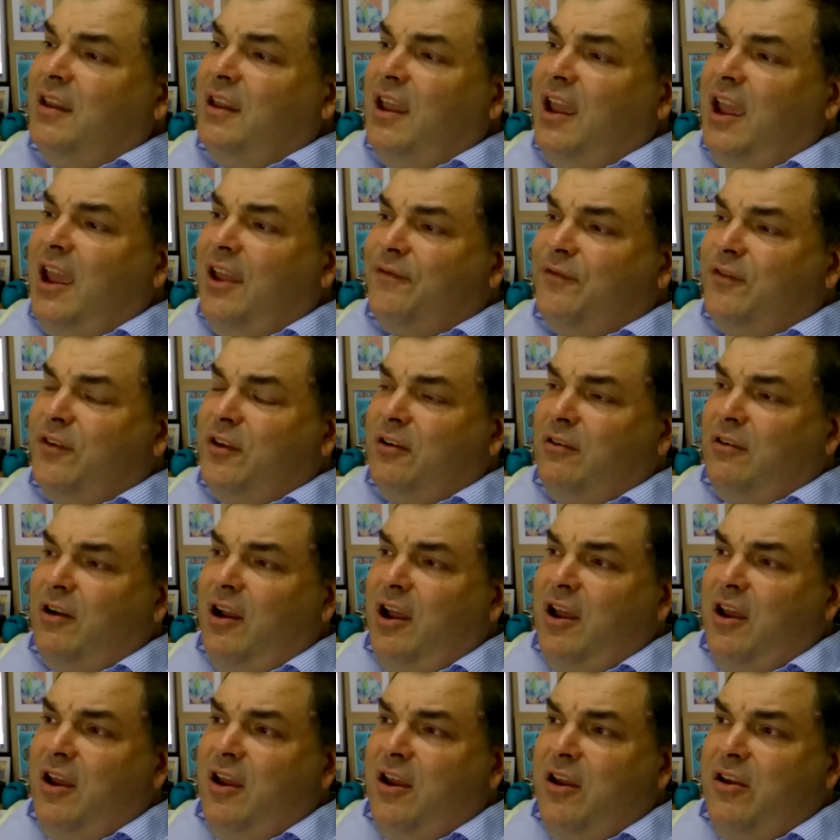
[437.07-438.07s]
if you
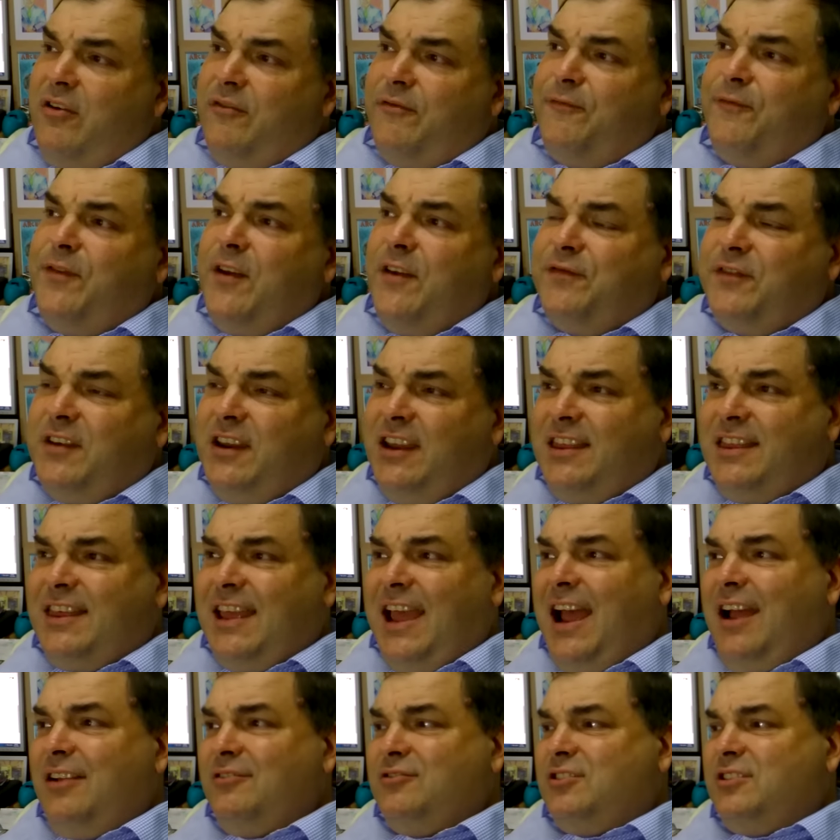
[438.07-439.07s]
earn
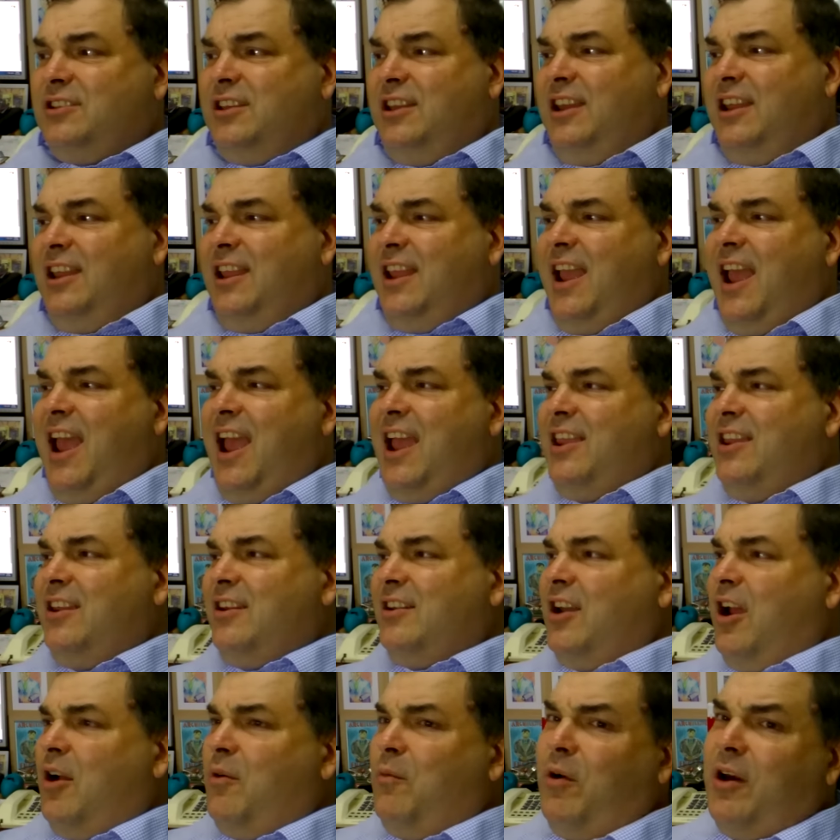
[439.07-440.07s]
$50,000 a year,
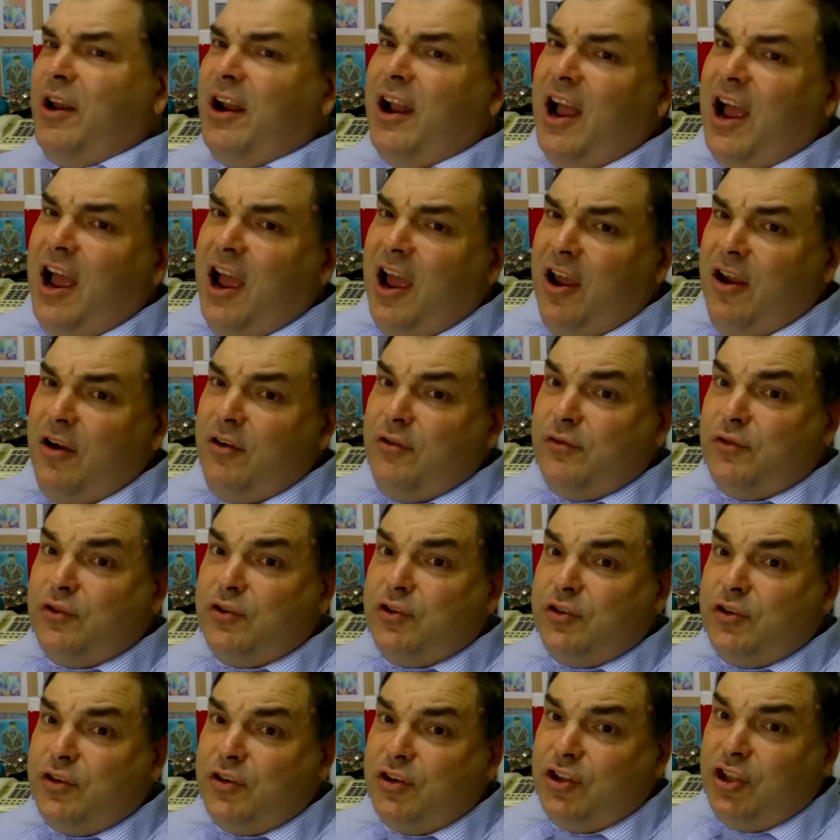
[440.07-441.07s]
you don't want to owe
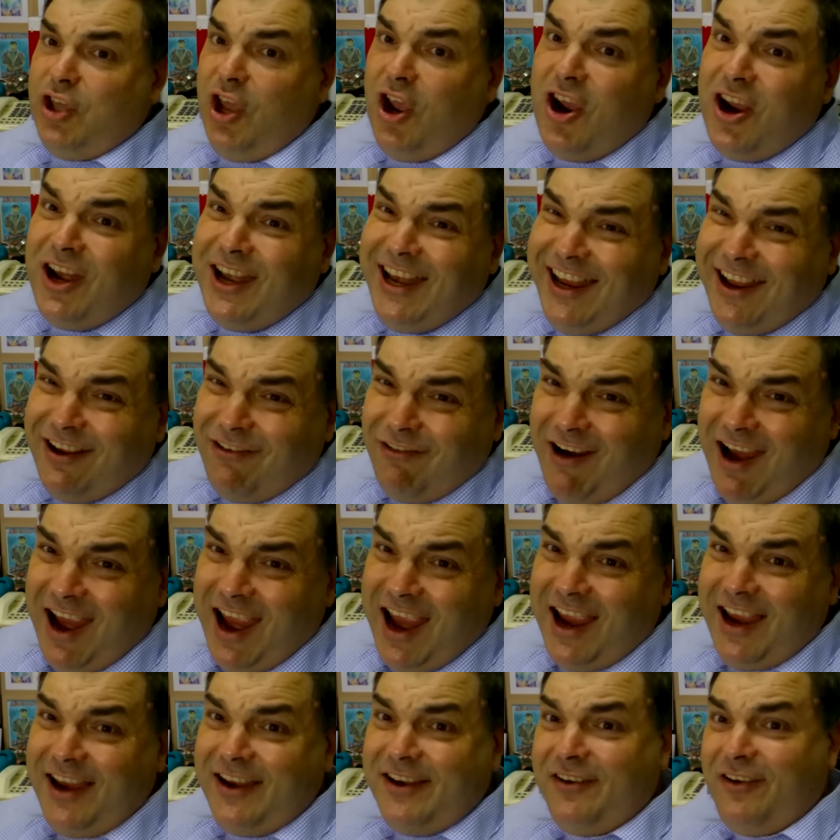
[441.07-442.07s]

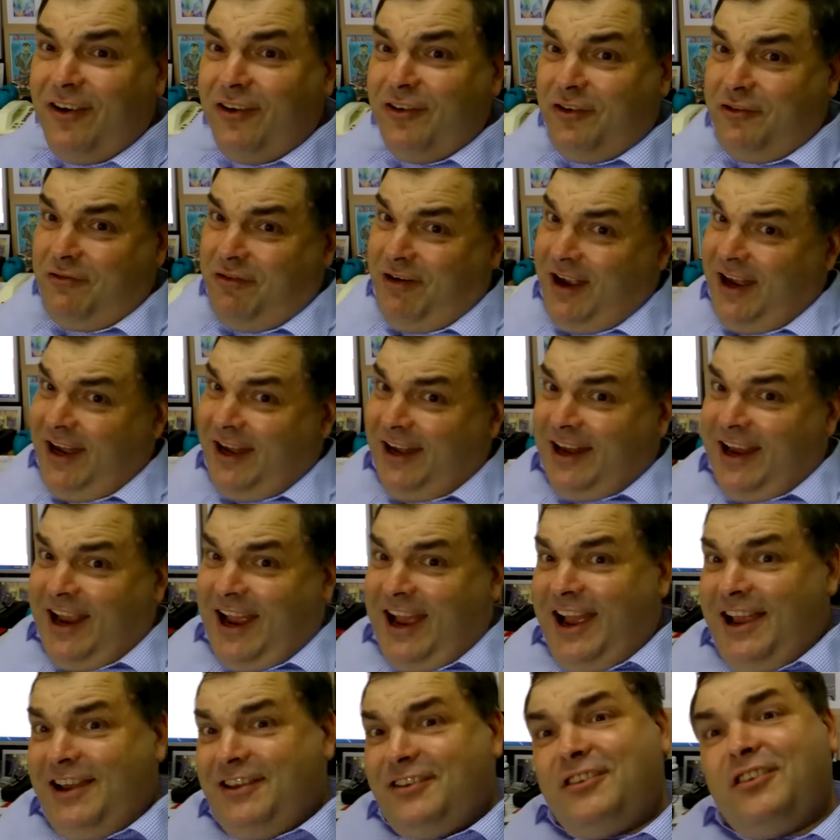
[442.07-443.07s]
$30,000 on credit
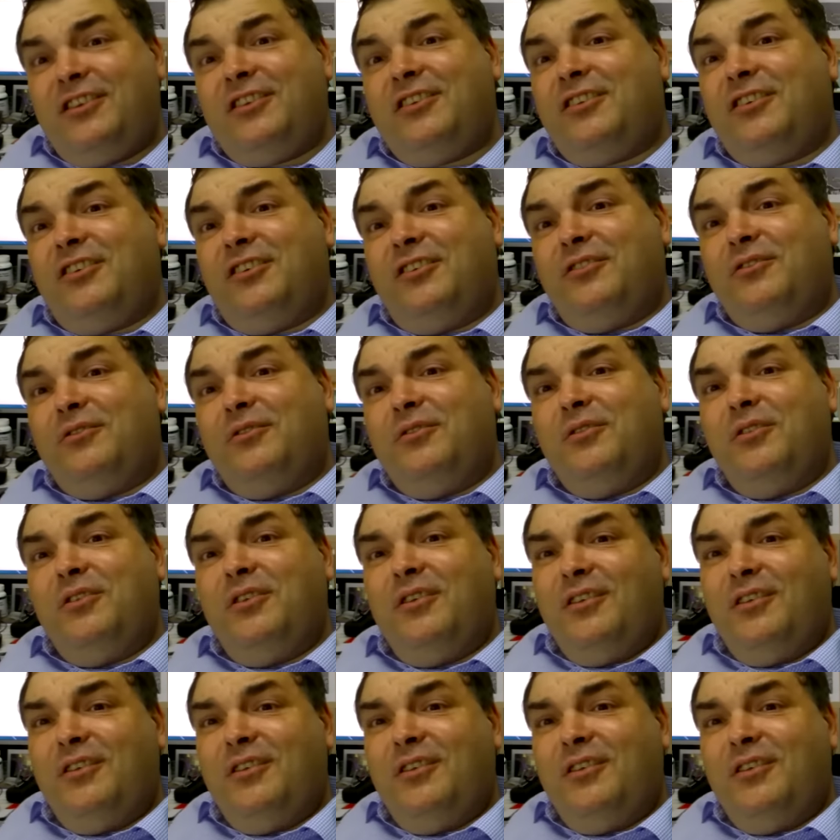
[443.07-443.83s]
card, do you?